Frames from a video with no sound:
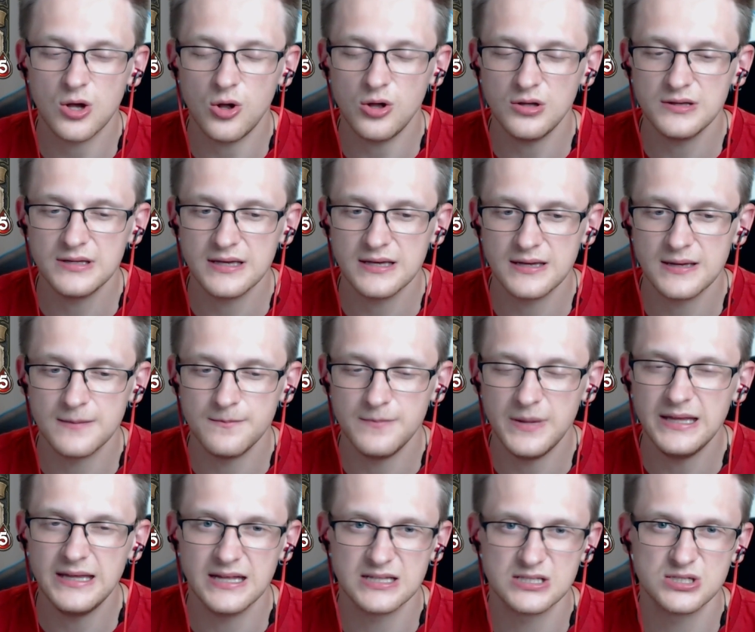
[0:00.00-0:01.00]
the
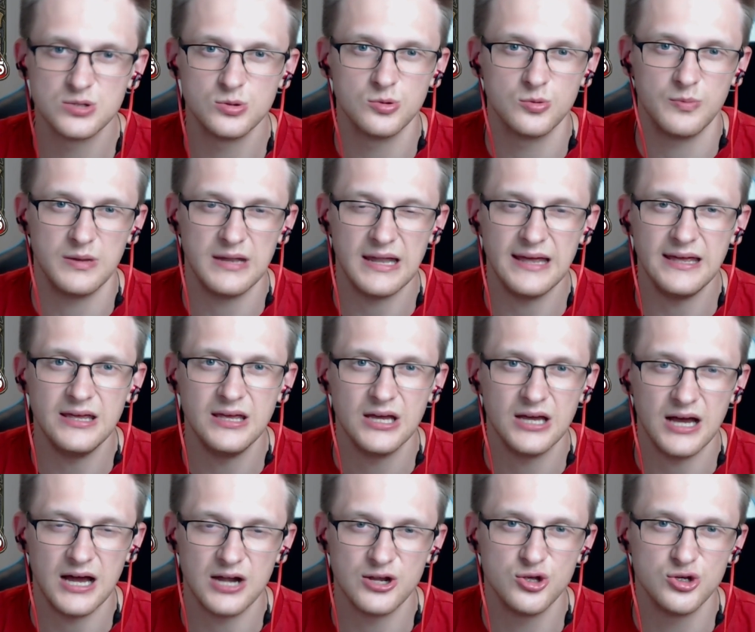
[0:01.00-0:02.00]
minions you play
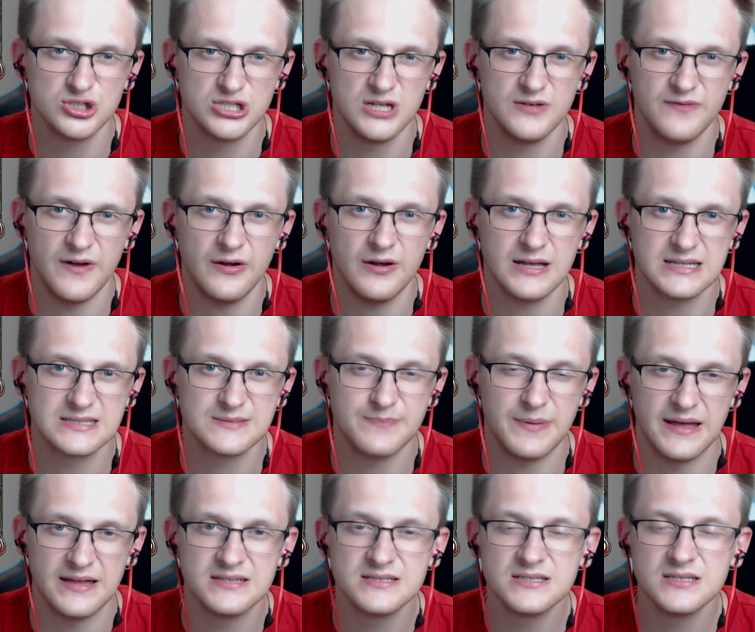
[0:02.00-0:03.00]
are usually very
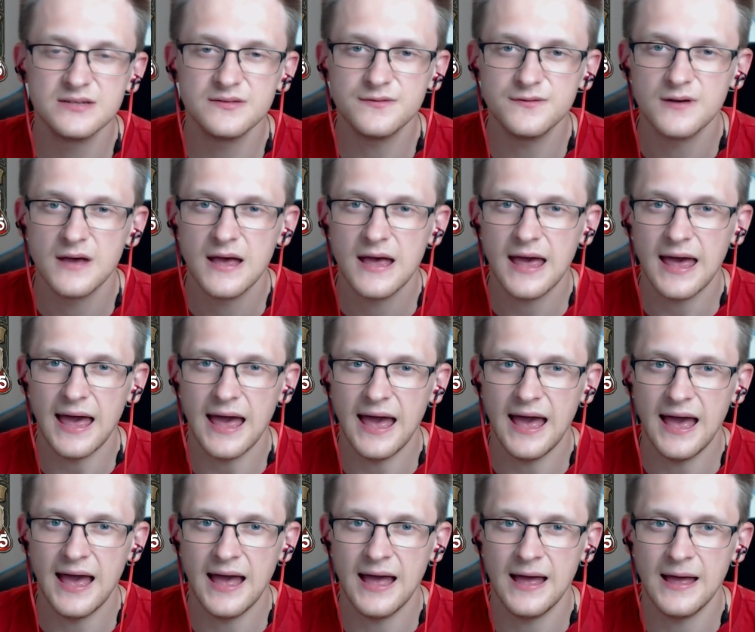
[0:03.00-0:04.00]
expensive
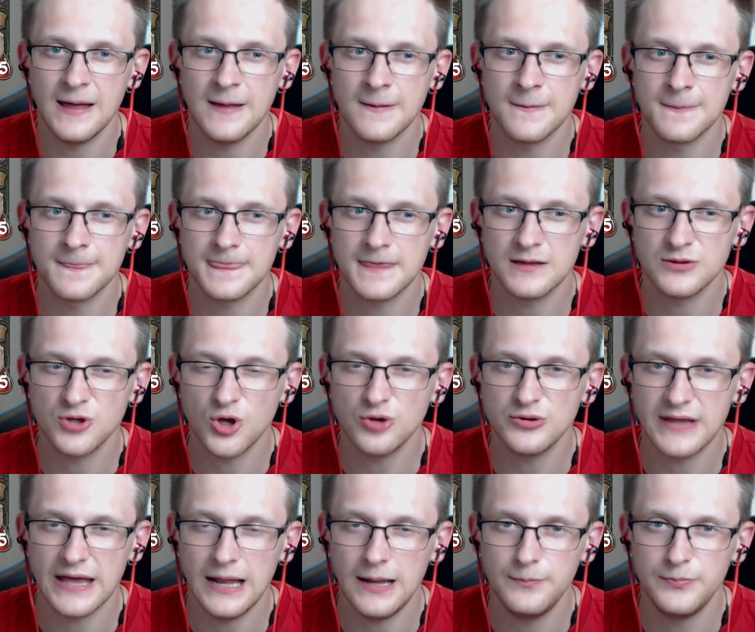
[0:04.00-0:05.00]
and don't
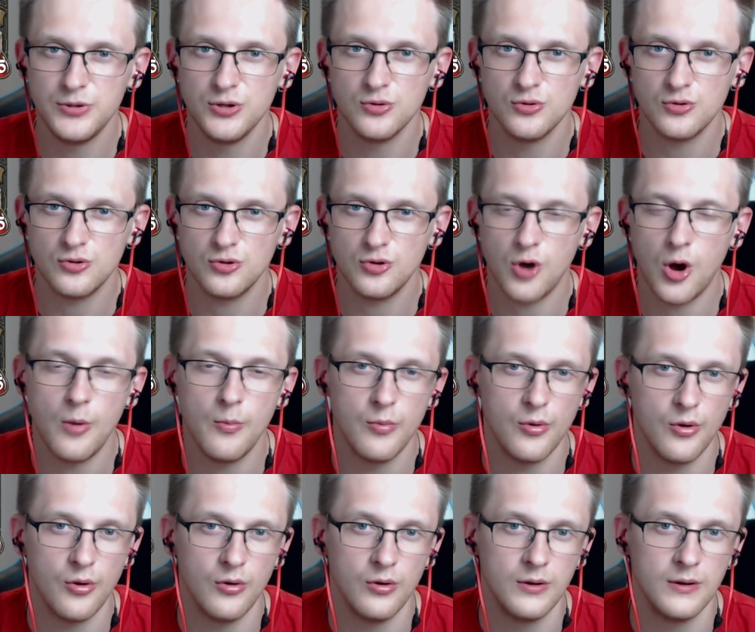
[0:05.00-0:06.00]
help you
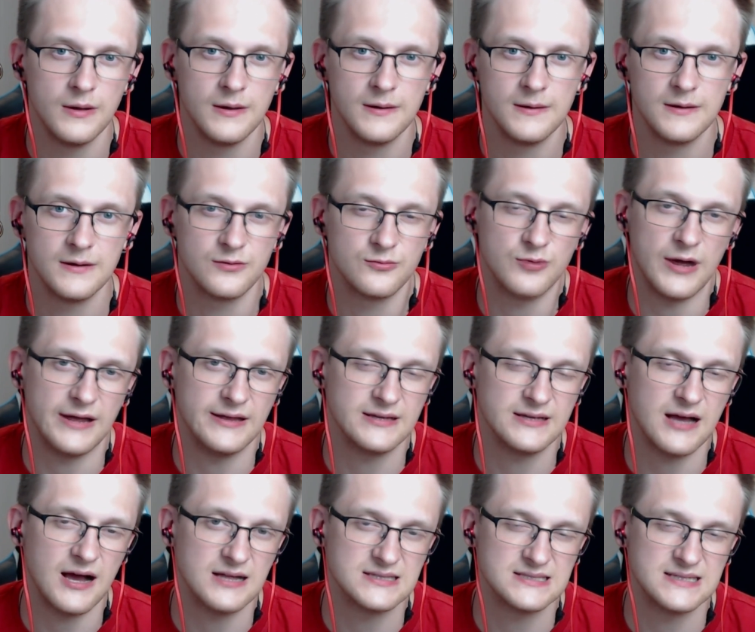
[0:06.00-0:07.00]
combo right
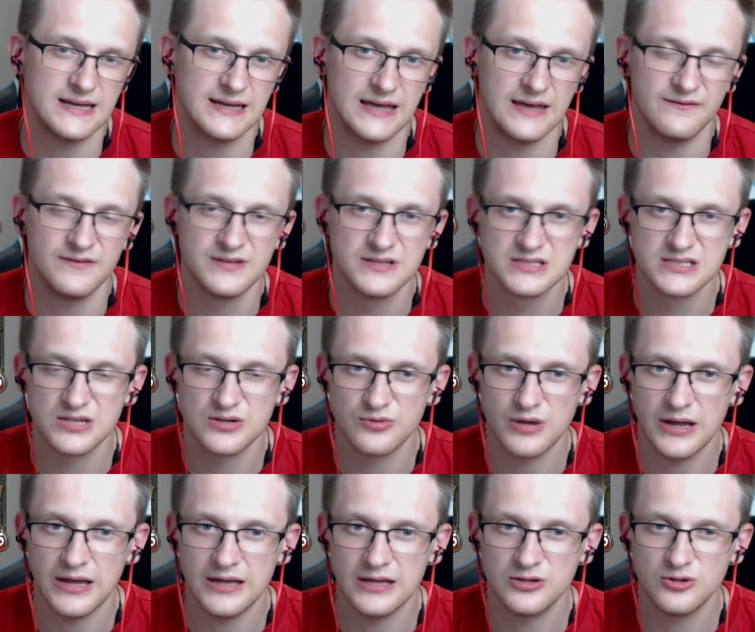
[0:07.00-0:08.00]
cards like
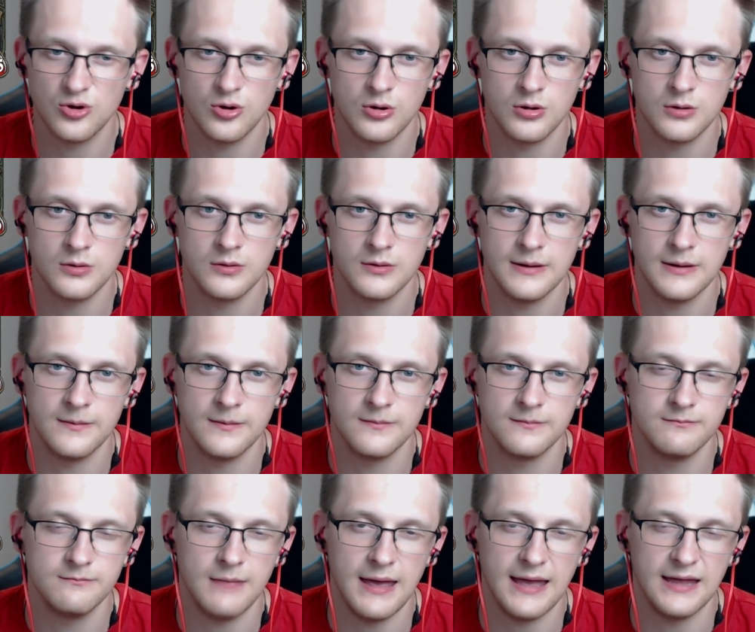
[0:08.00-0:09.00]
Eviscerate or
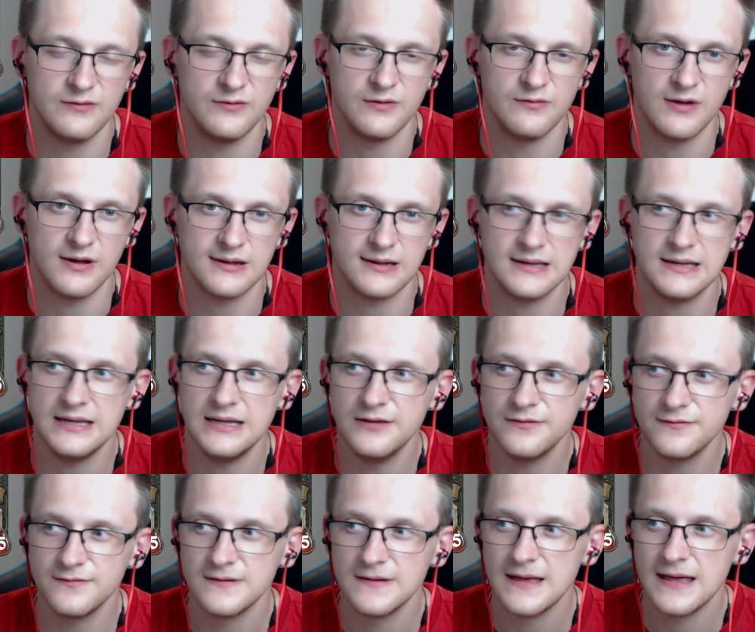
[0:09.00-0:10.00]
Elvin Van Cleef.